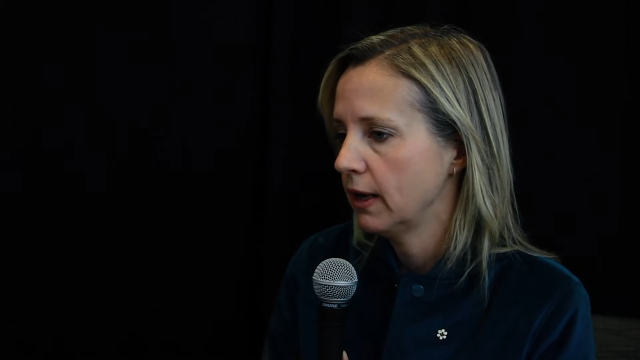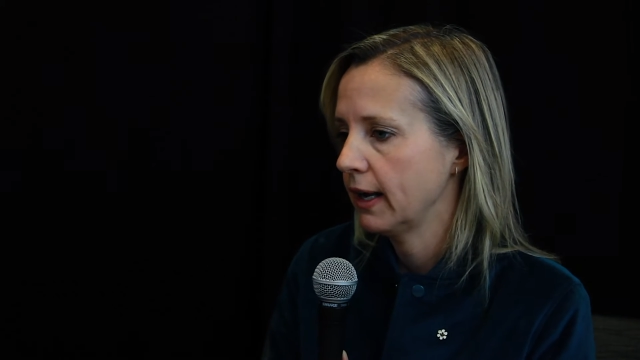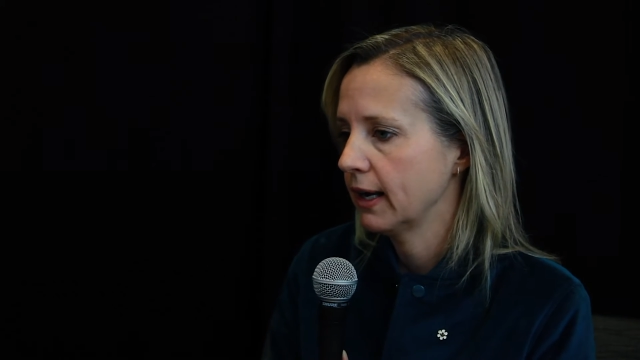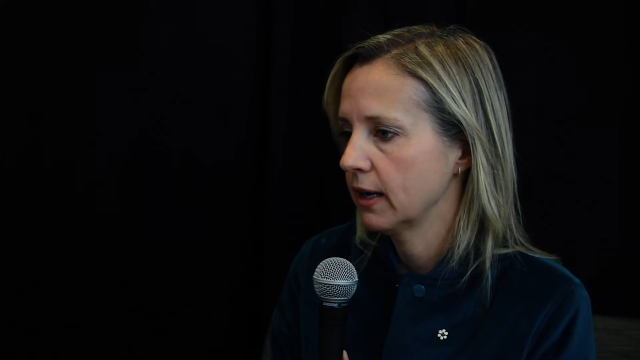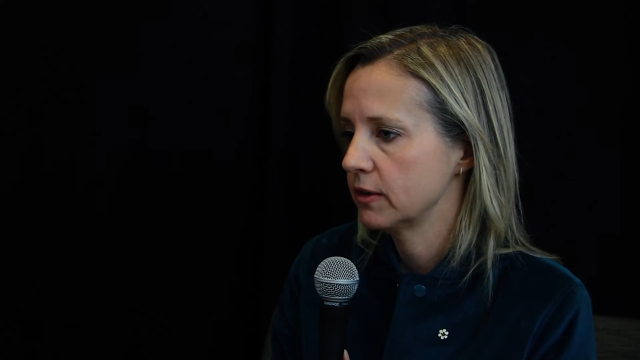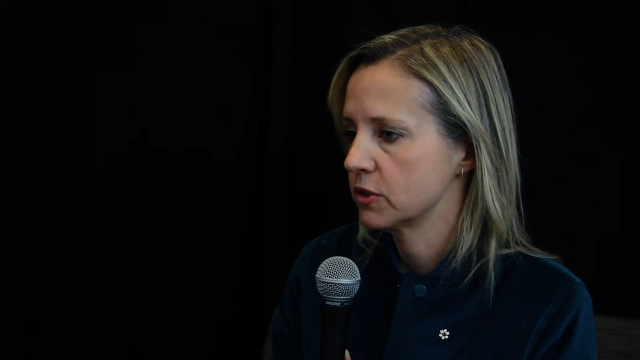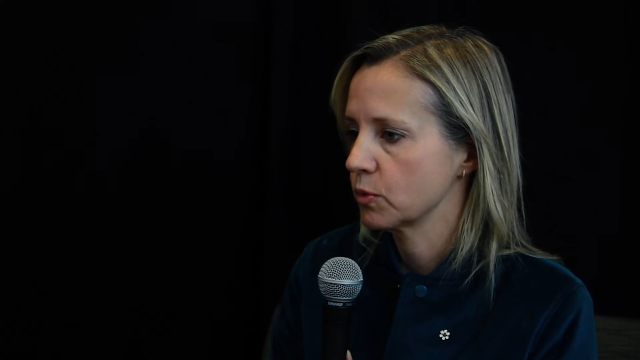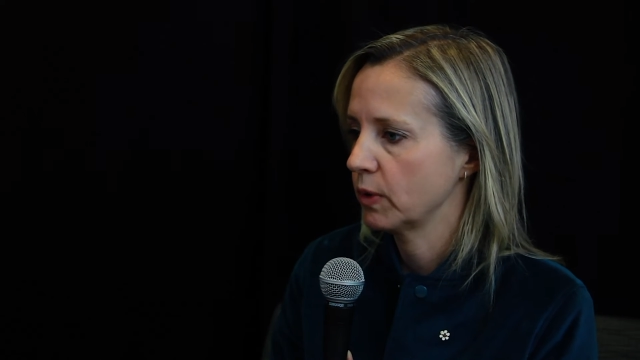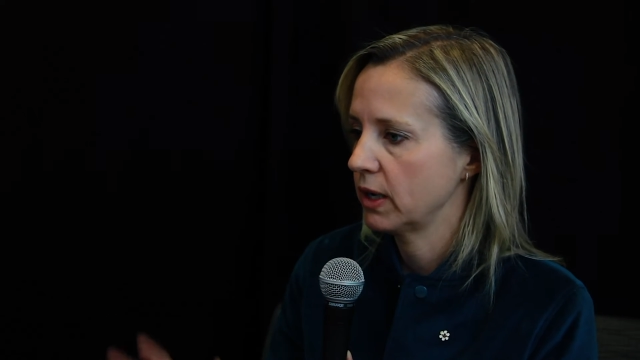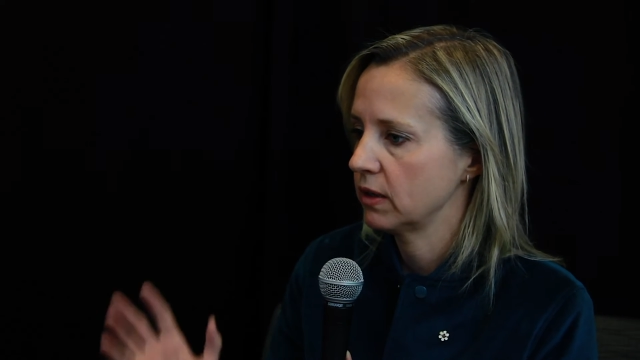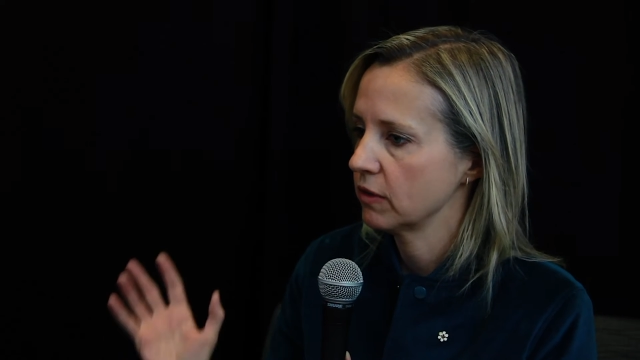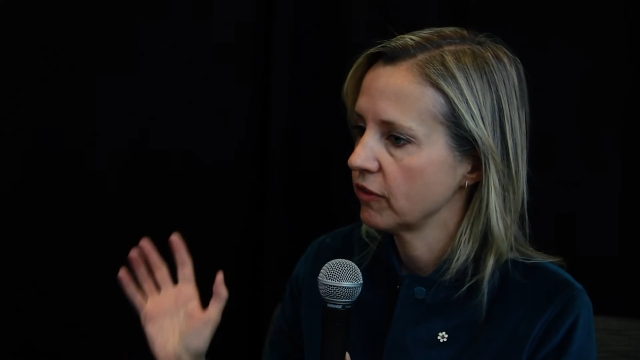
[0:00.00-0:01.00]
And
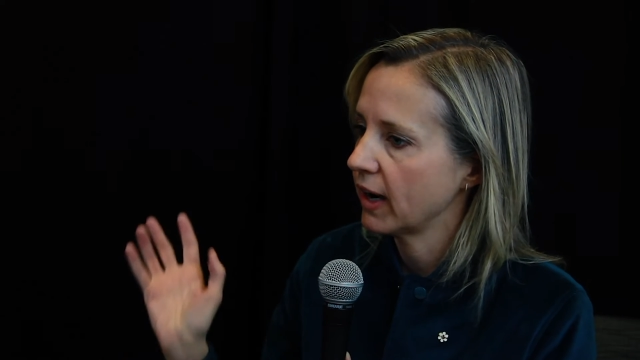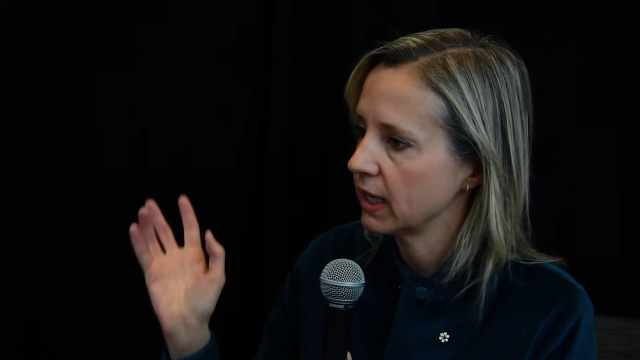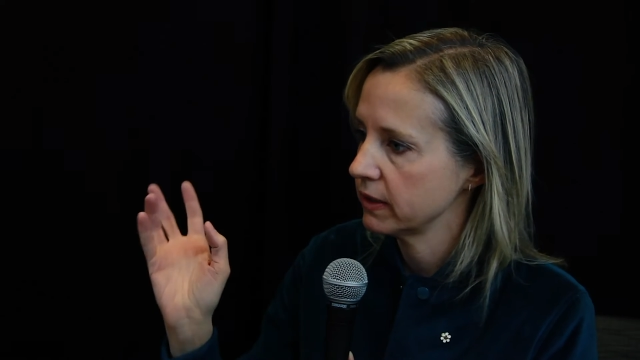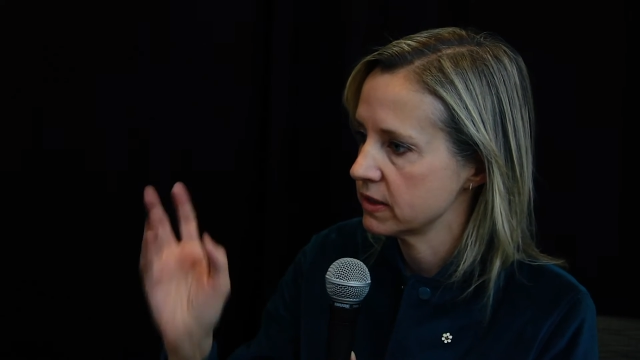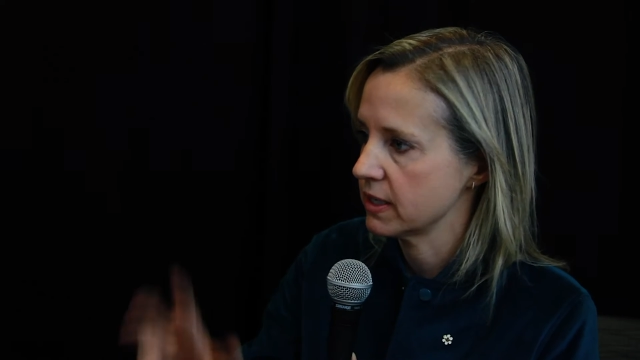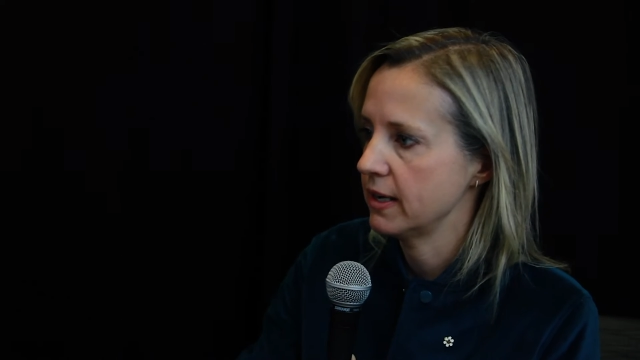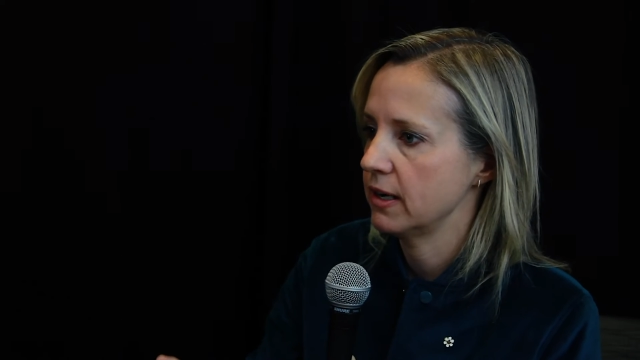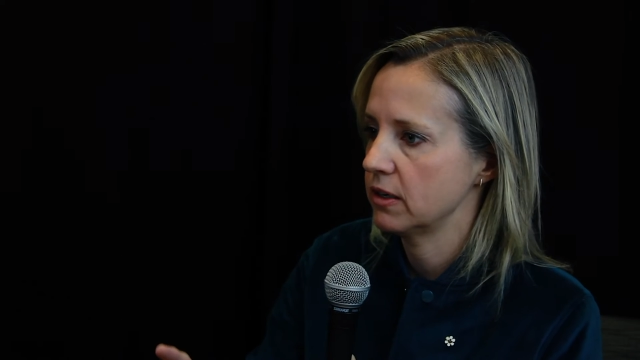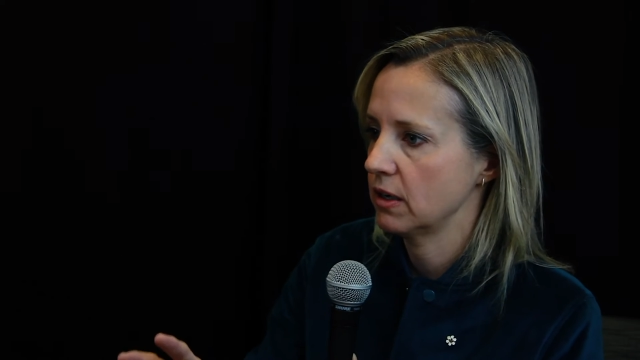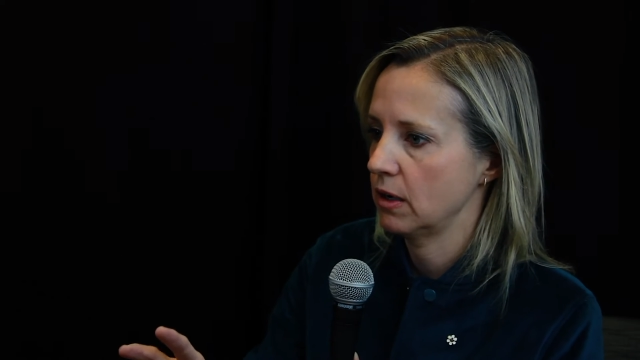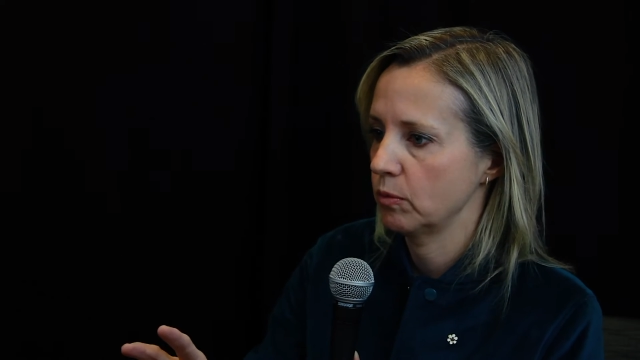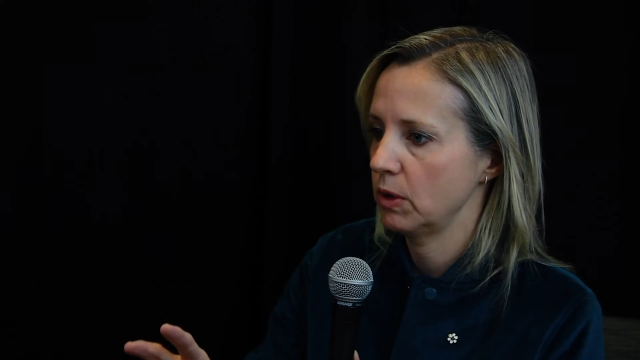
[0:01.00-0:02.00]
when the violence hit,
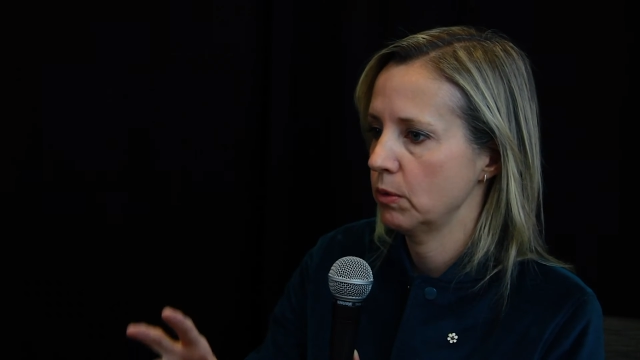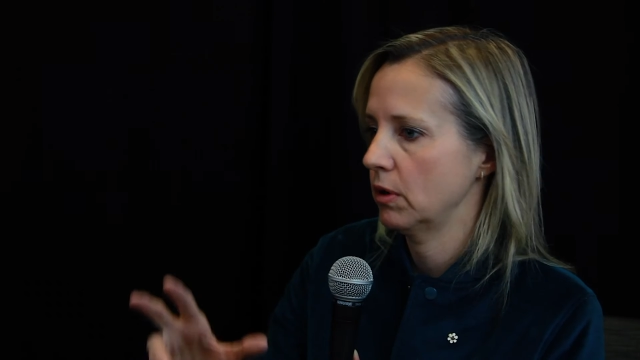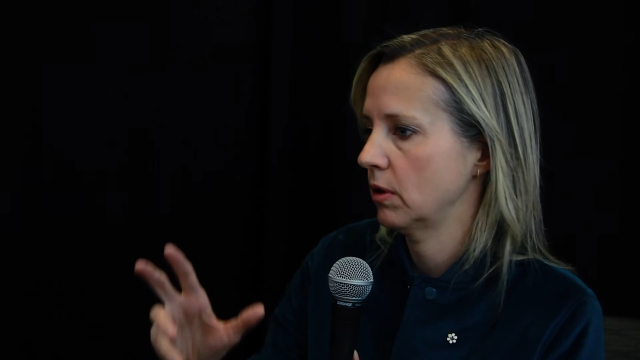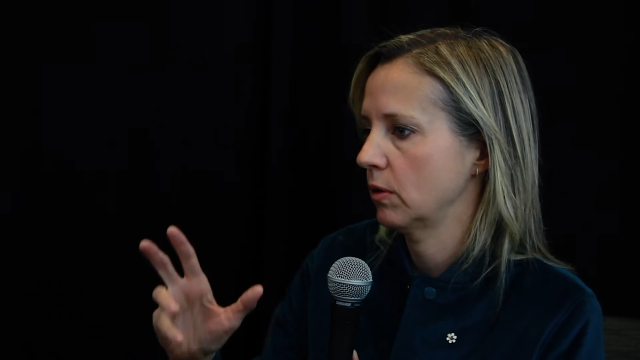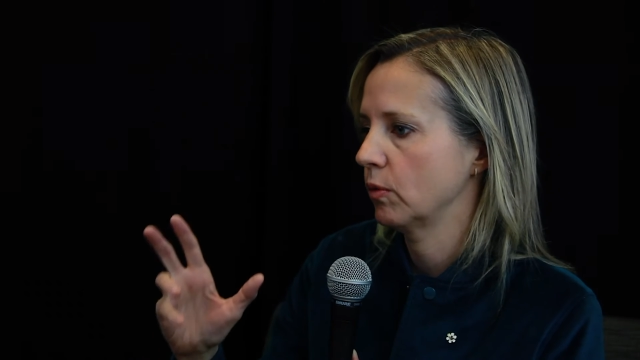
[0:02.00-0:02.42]
and we were